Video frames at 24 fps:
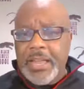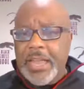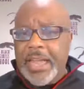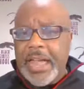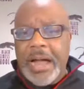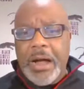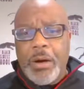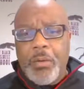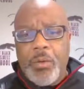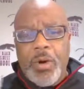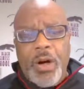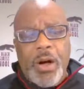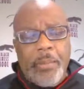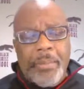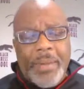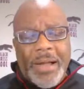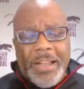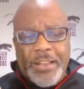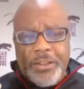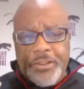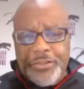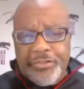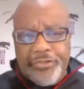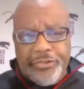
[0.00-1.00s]
I walked by
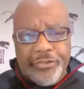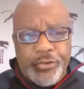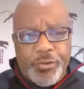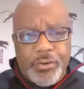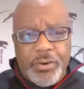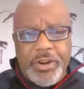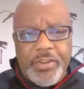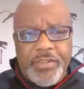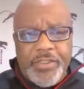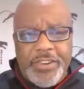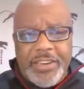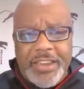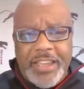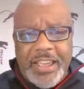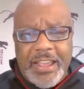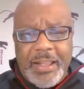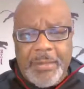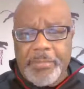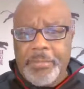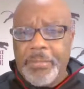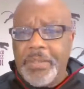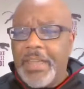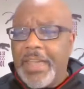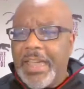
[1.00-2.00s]
your store every day
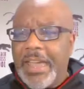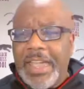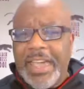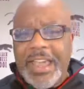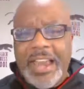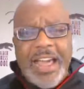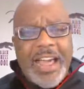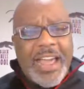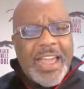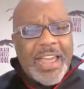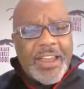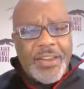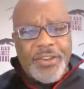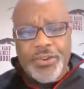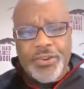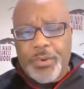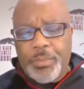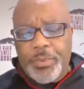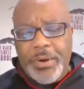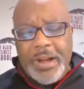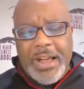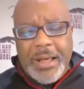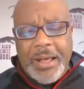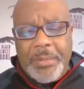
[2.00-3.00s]
and I had no
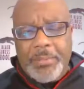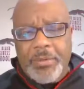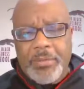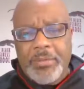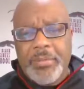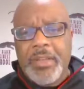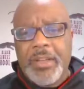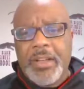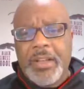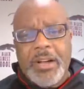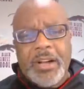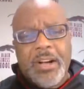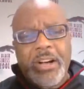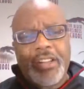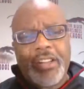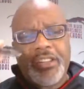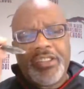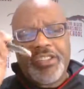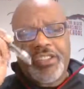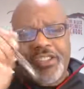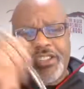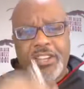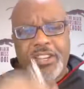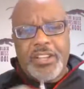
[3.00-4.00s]
problem
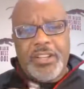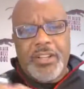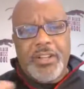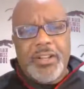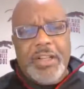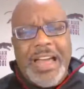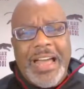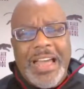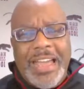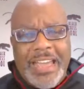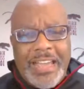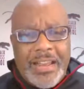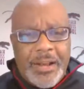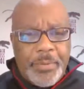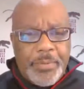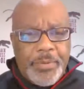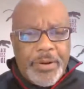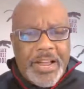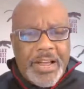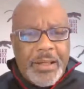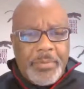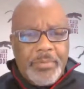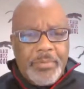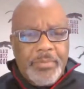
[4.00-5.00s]
until I had a
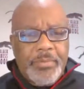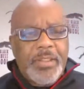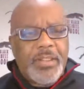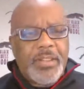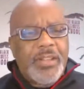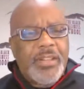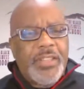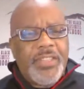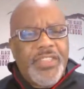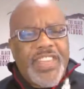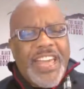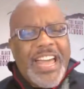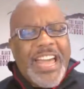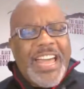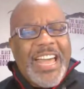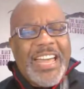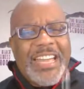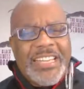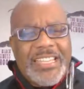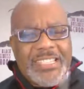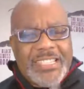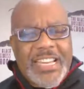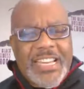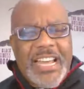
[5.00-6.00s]
problem.
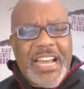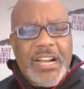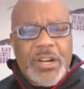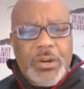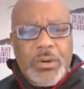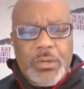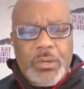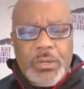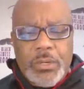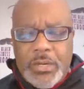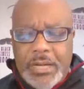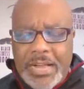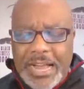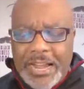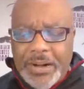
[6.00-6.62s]
That is not cool.